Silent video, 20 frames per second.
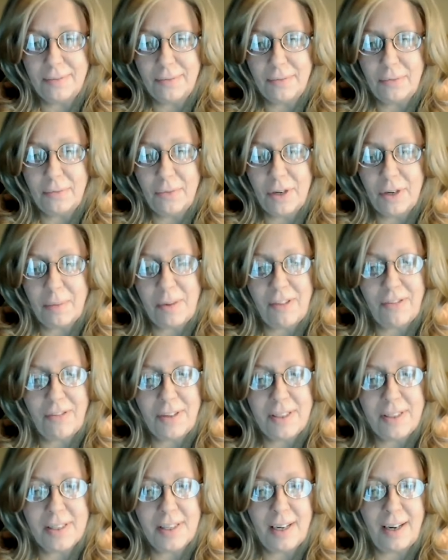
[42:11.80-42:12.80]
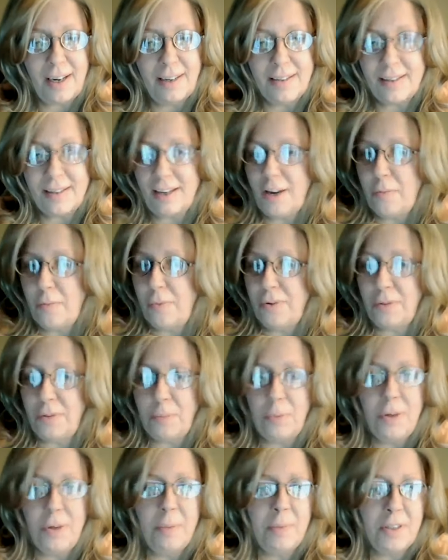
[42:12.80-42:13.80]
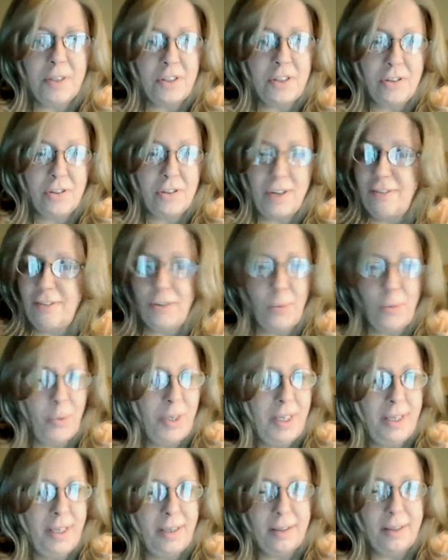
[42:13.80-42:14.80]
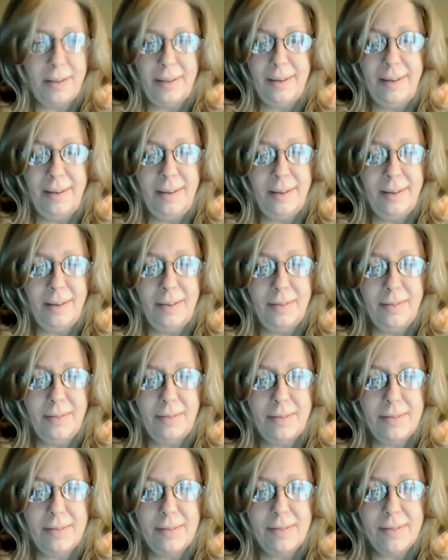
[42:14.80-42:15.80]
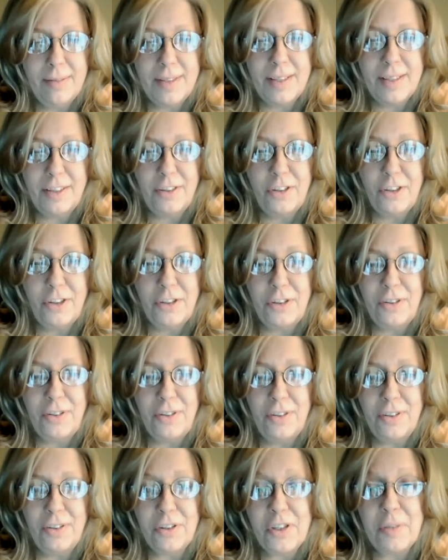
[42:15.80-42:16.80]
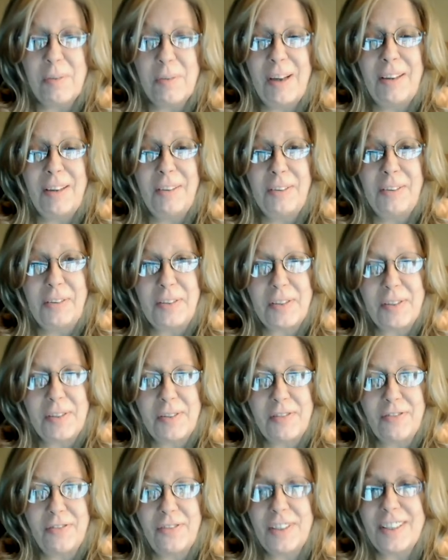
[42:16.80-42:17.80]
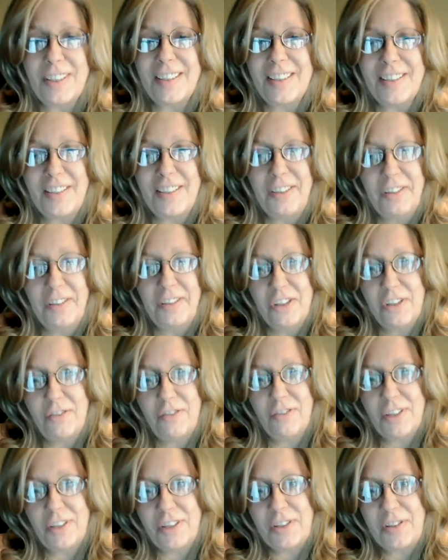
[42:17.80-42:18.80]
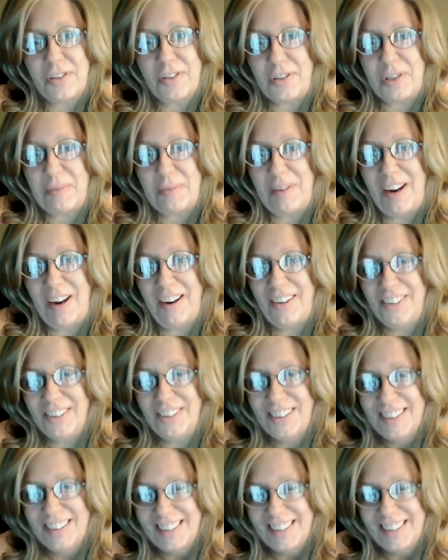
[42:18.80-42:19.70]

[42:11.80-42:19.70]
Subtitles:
one of my friends that I Skype with pretty much every week said, your smile is fixed. She fixed your smile.